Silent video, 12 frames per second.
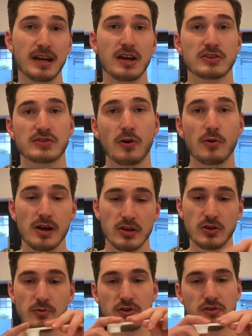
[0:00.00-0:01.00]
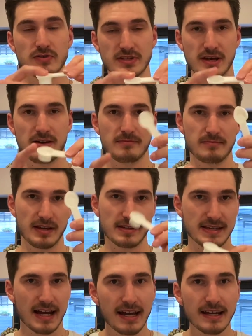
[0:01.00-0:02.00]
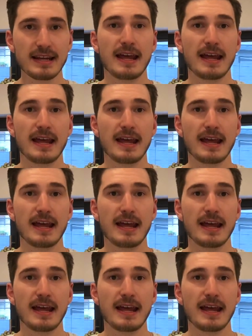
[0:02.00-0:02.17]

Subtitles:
So you would use the bigger side